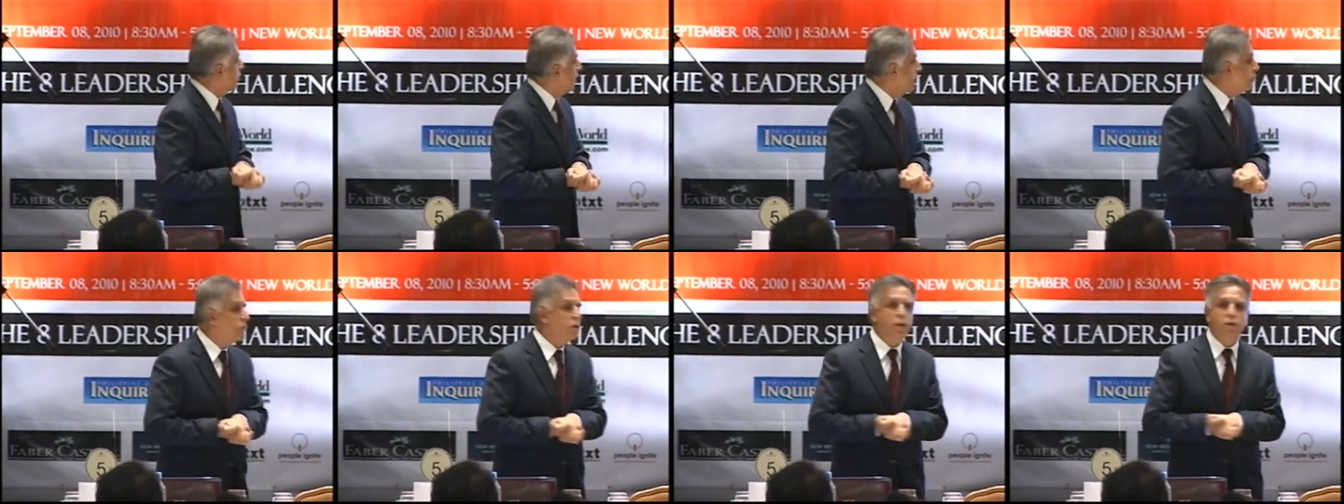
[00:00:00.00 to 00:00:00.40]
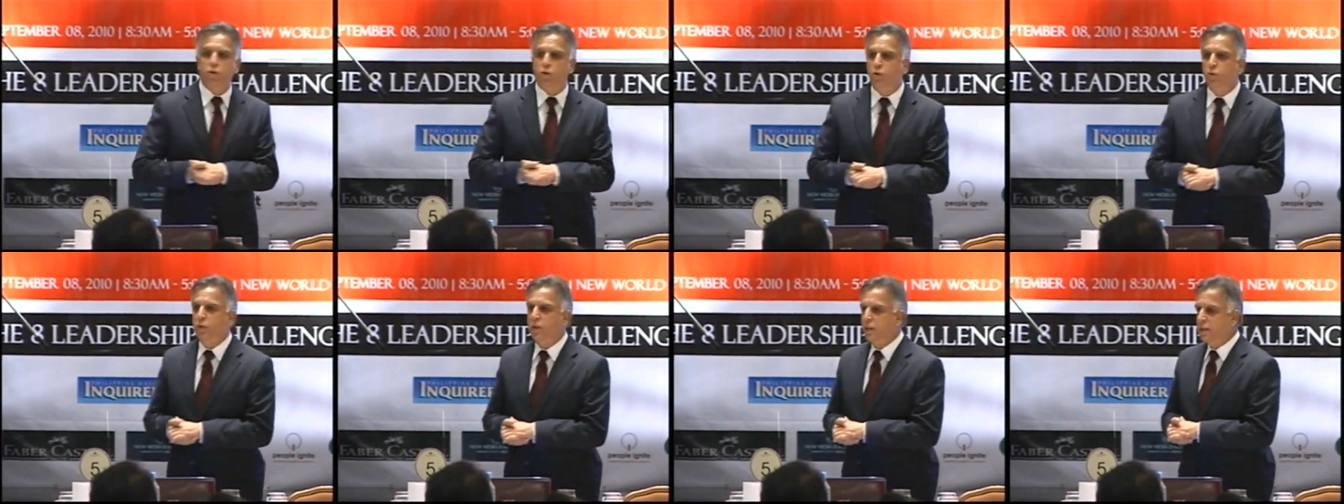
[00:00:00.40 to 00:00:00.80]
What I'm going
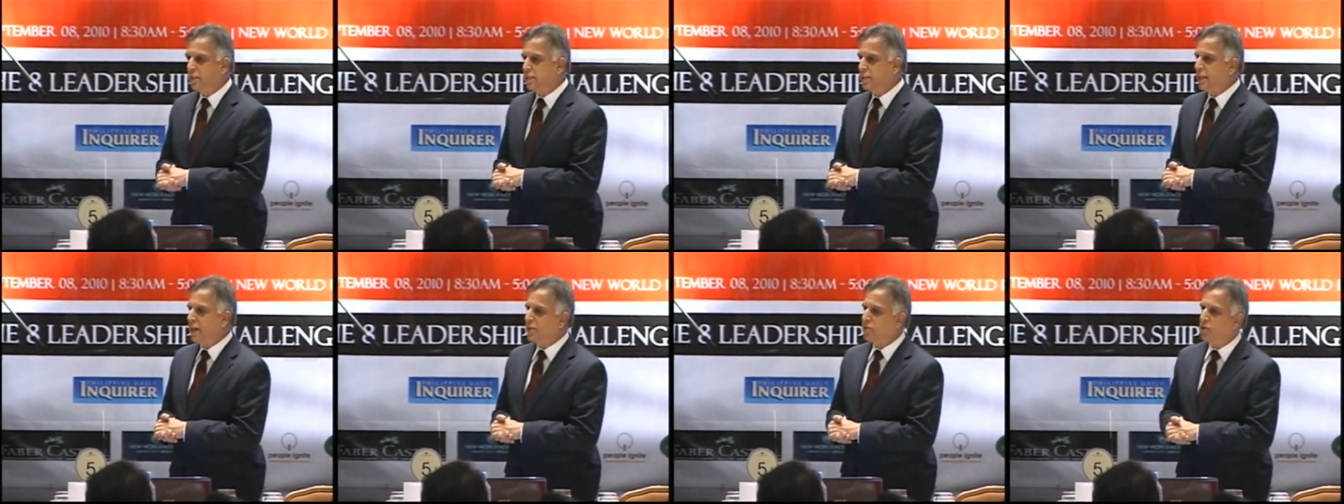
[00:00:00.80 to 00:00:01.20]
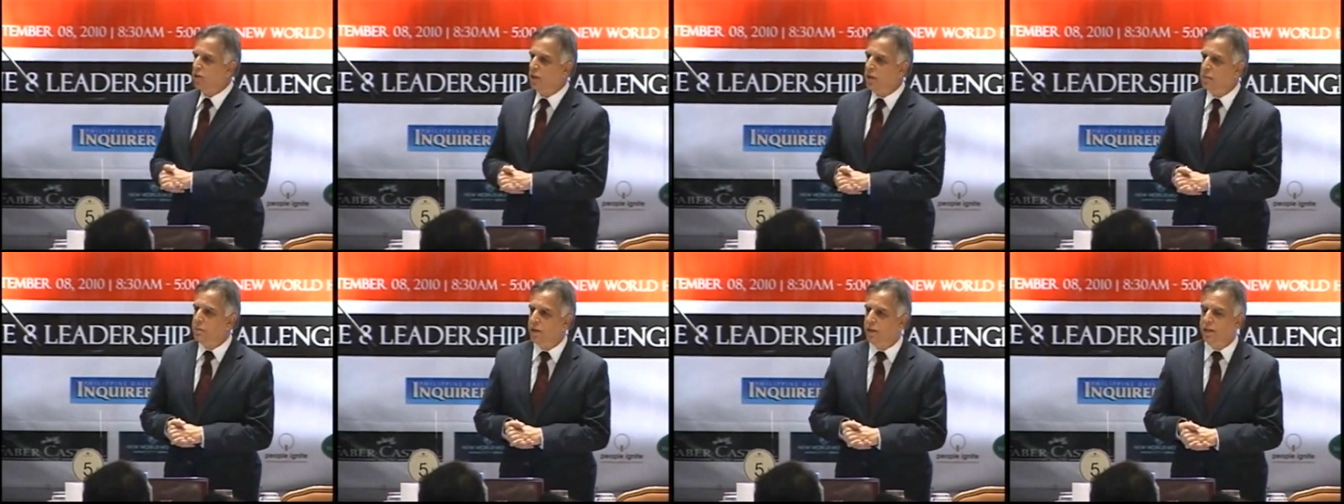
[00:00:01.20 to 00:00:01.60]
to do in this next
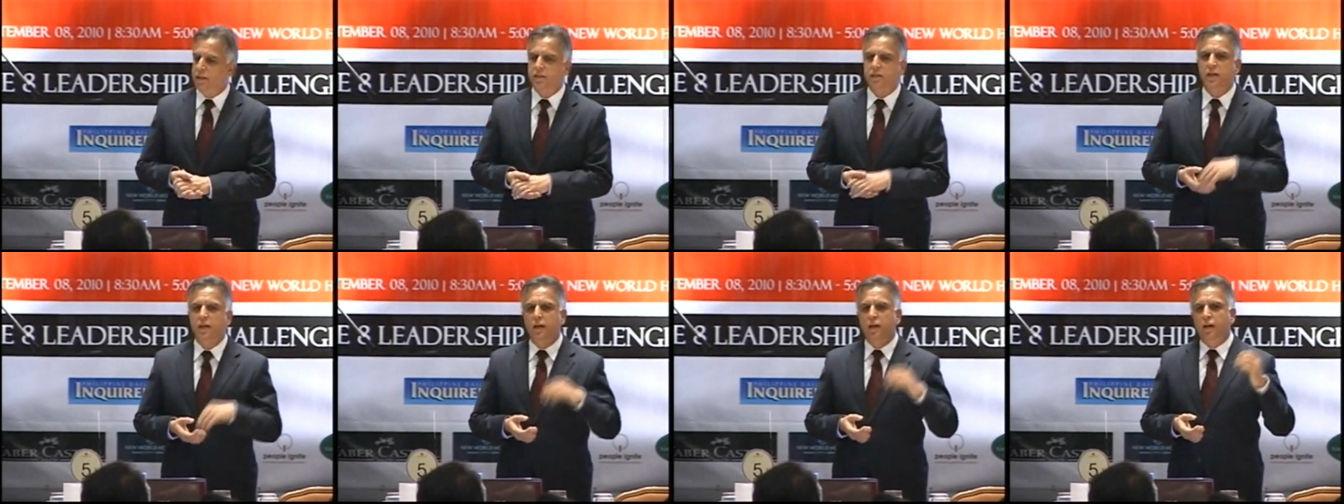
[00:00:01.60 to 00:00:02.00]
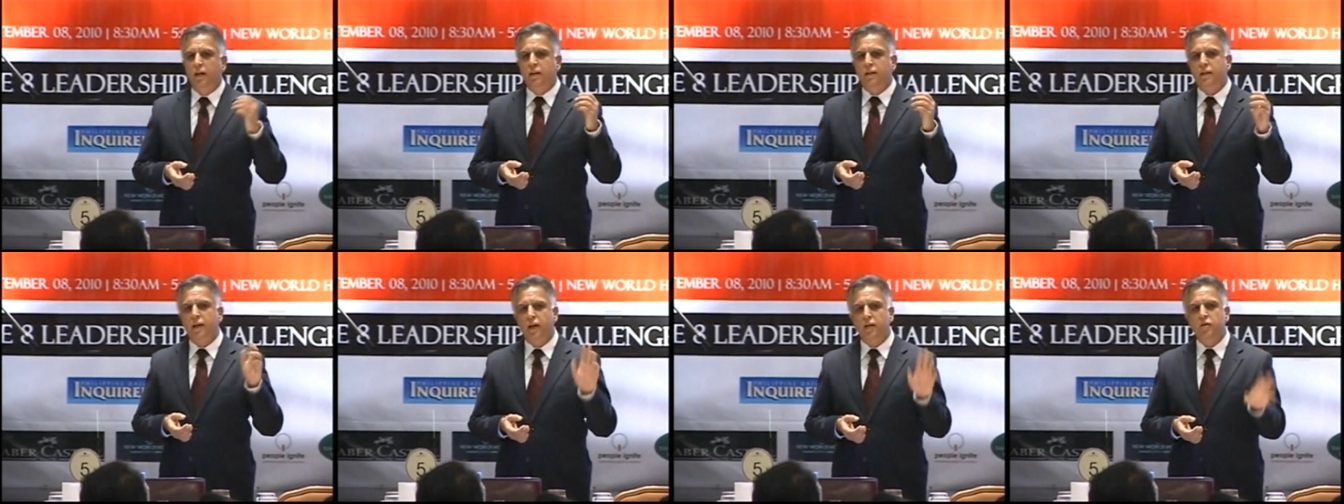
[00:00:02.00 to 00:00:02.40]
30 minutes,
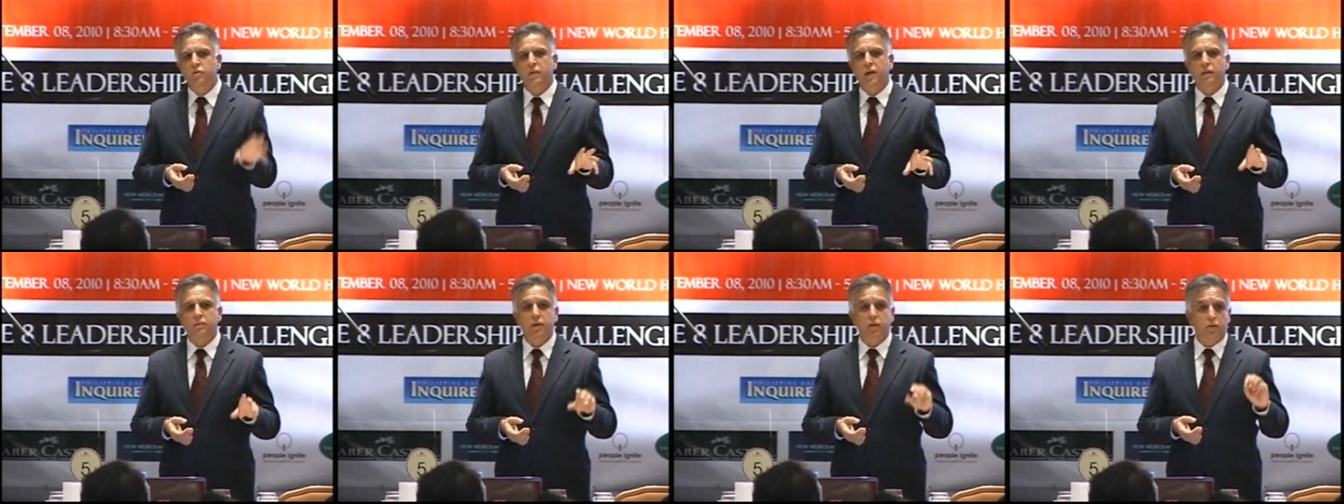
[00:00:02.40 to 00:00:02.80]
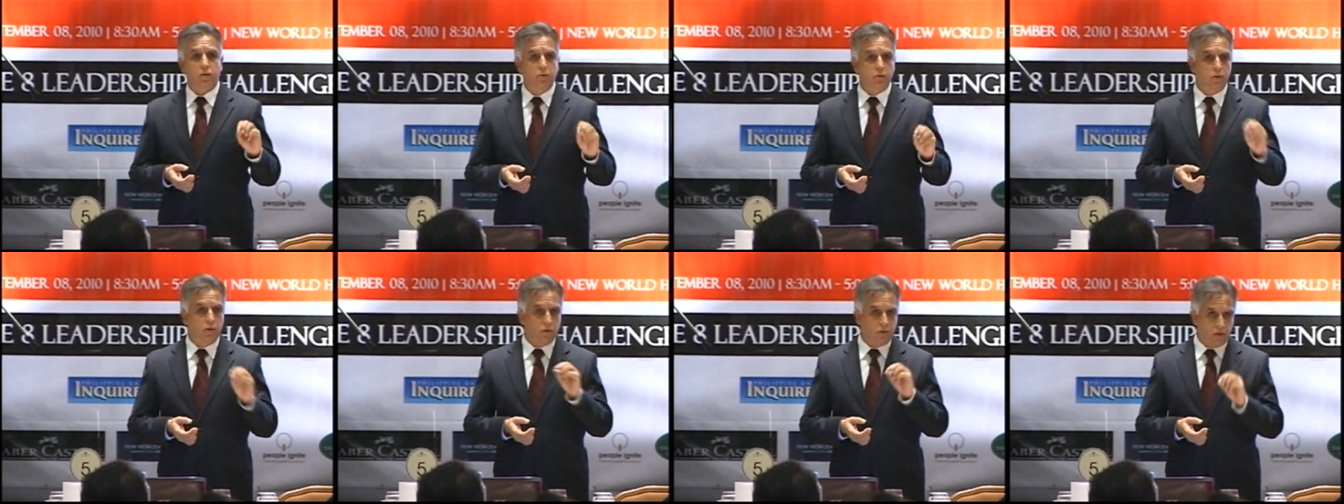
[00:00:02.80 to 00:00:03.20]
tell you maybe
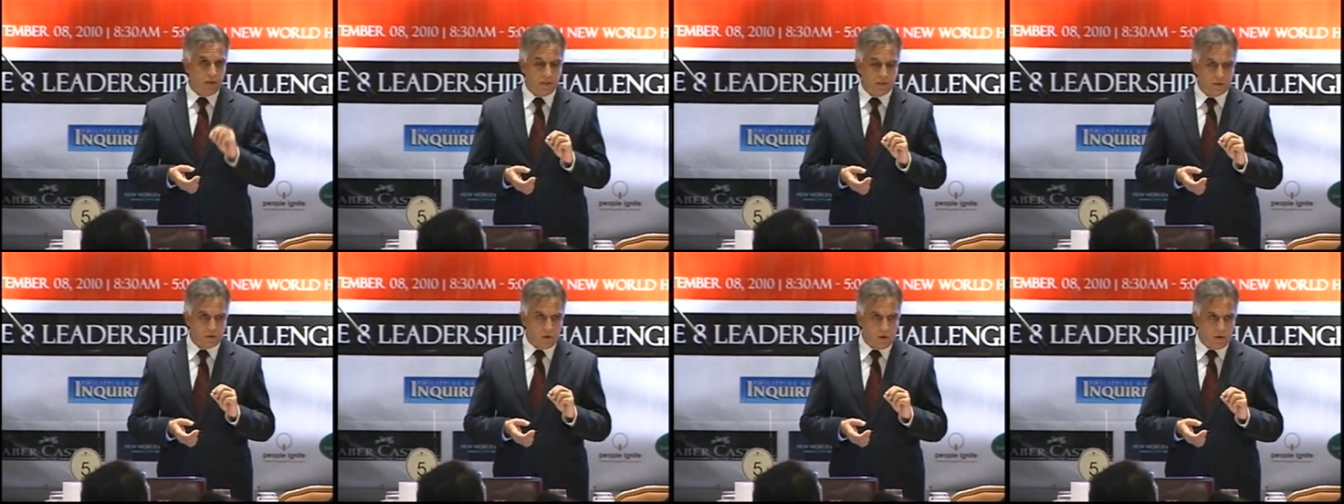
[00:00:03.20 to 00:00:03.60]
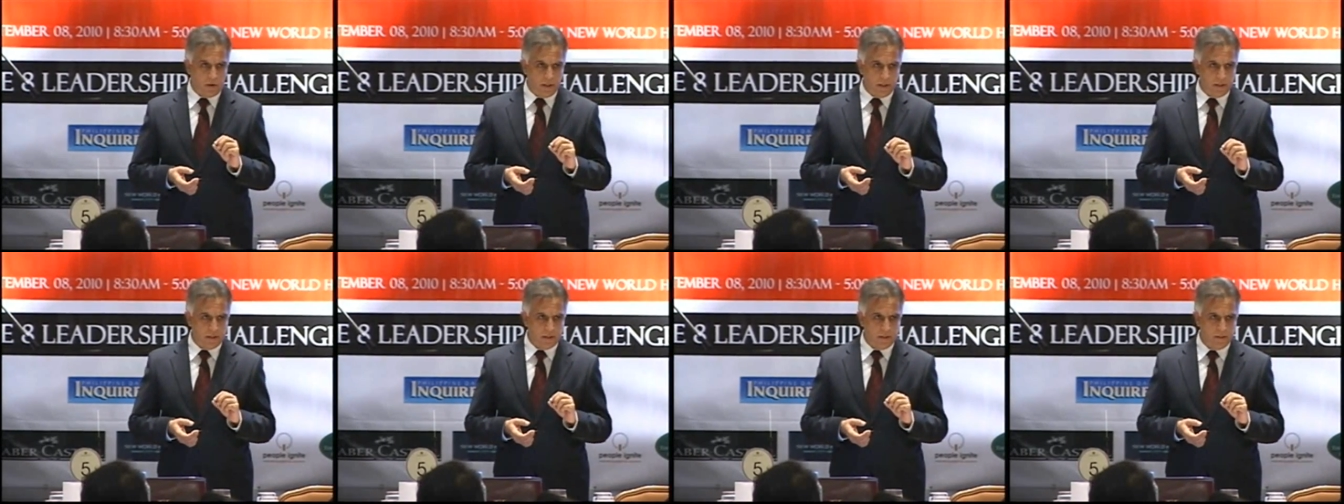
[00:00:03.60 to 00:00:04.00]
2 or 3
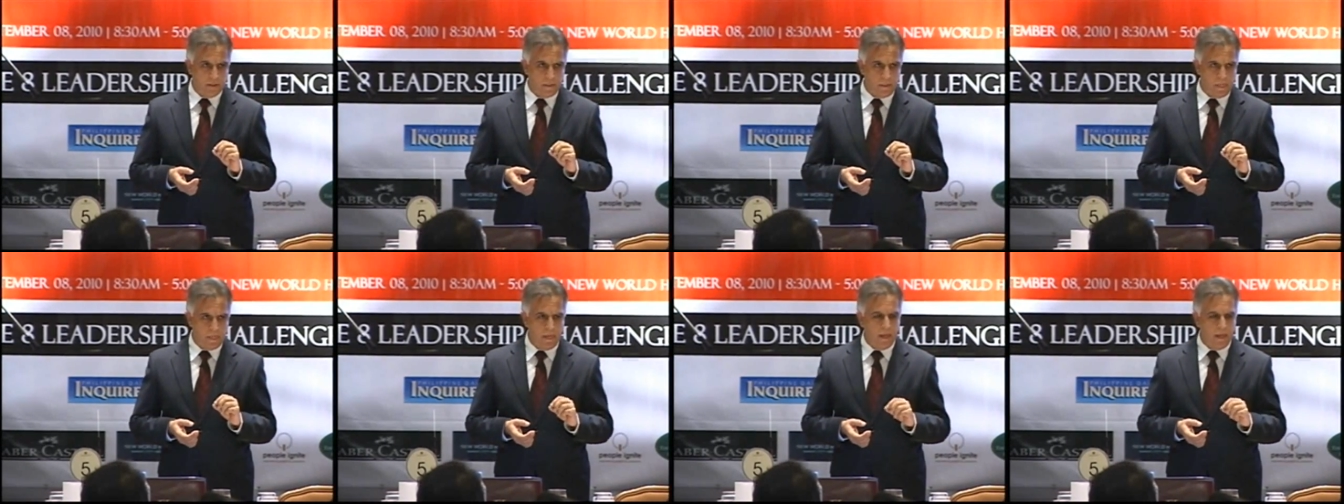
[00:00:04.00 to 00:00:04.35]
stories,